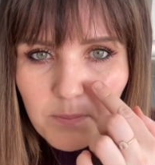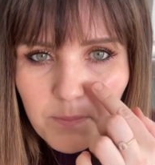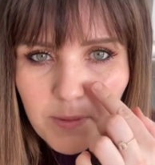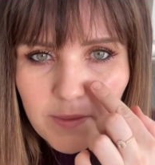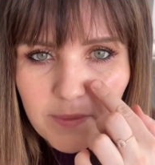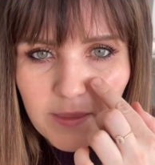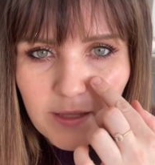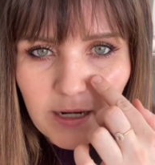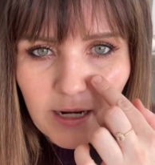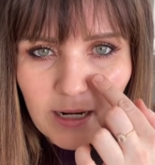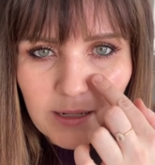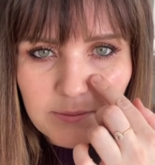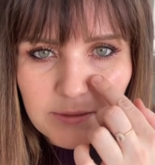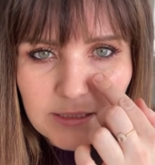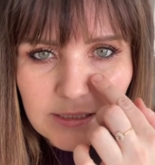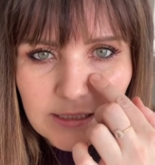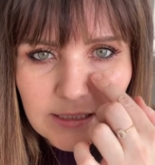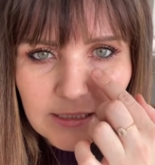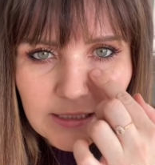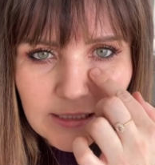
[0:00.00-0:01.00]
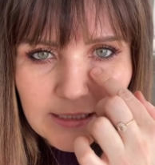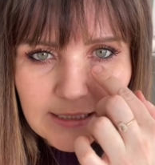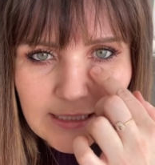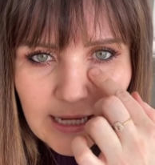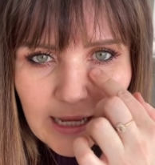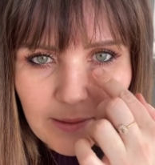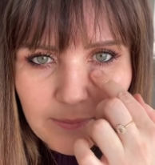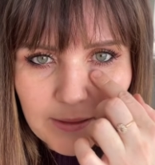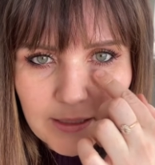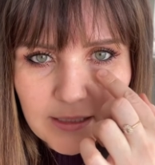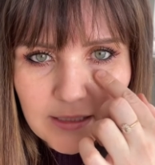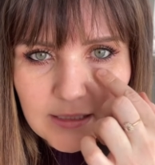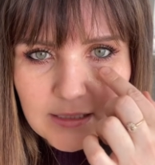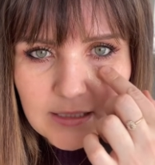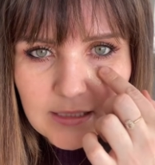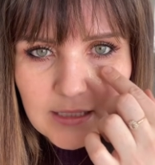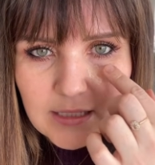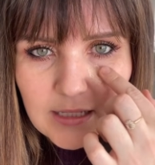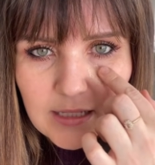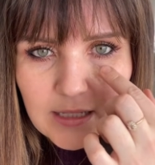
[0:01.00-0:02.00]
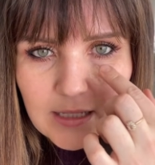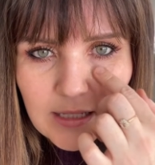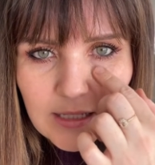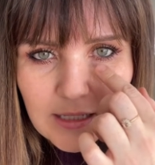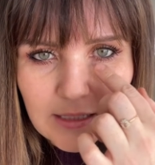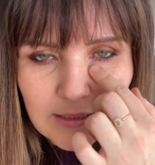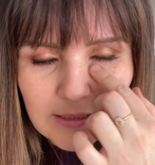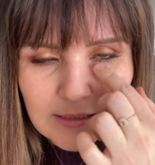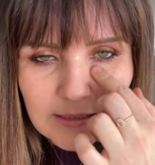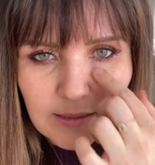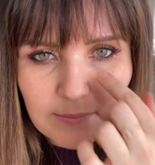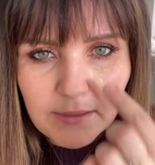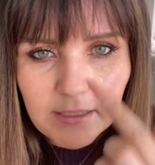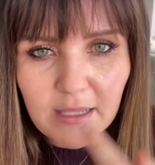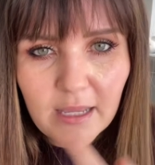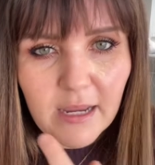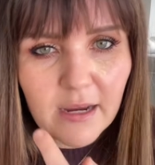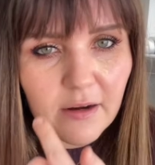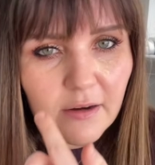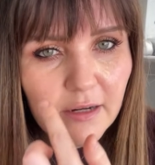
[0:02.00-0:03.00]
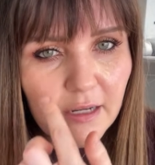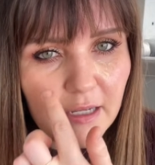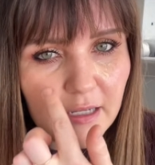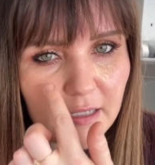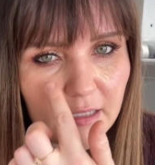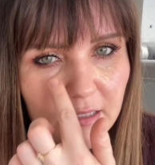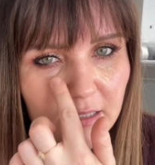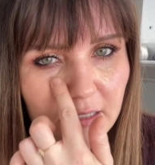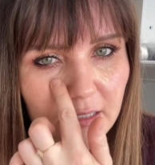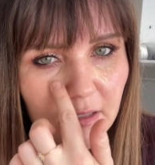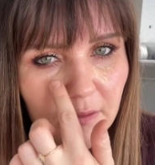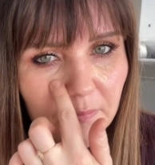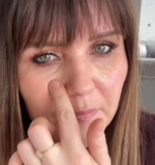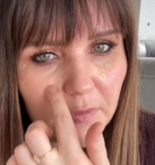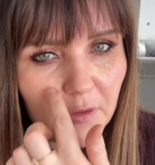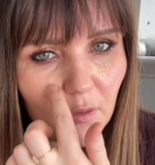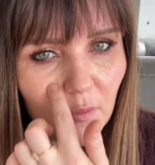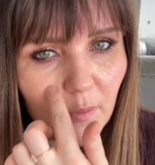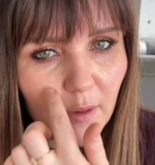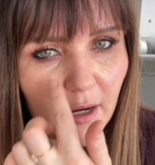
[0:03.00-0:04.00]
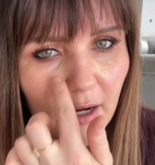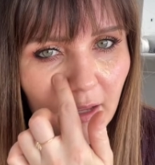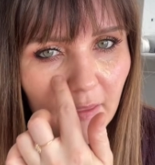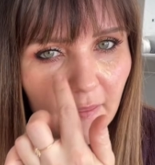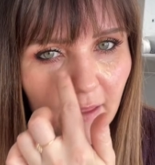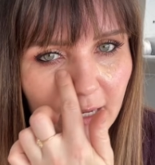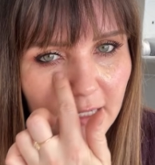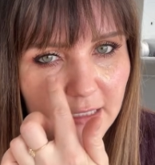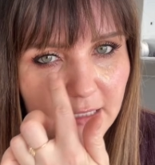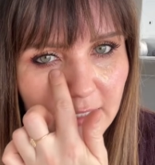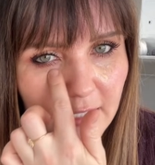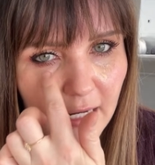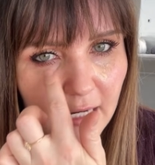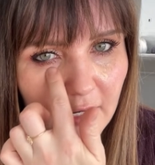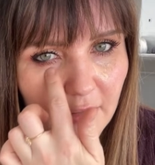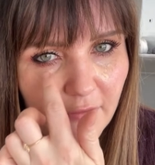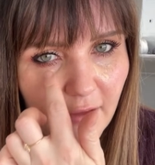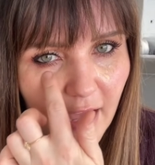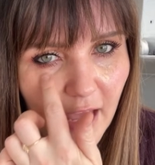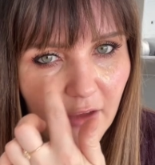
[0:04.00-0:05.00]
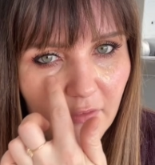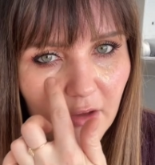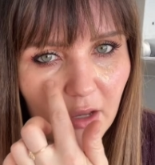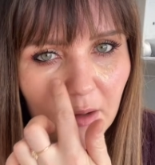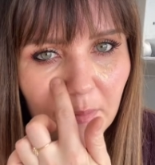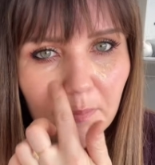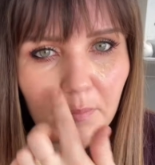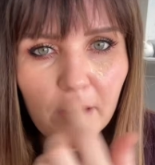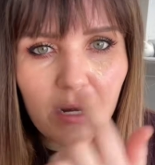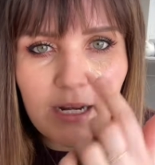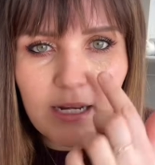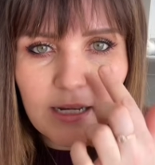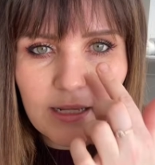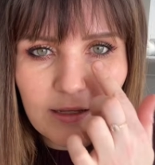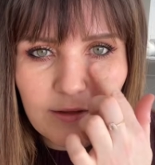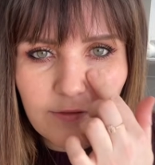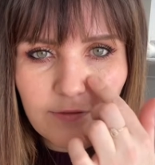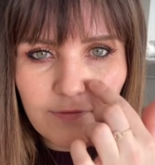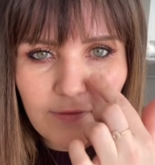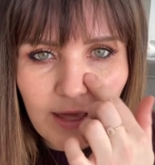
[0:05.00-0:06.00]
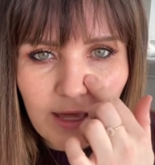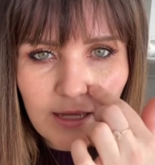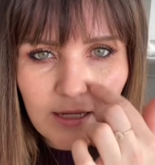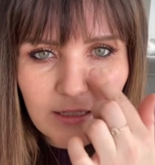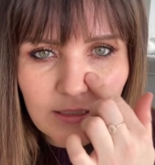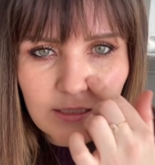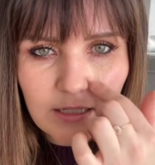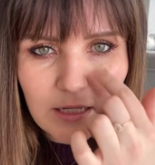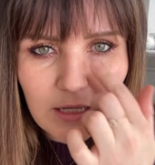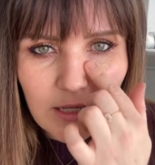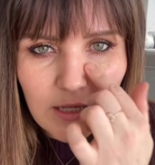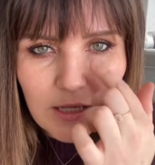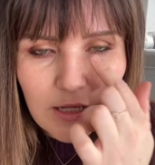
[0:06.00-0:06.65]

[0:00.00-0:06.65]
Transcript: But then I'm just gonna dab it in some of the areas where I like to kind of have a brightening effect.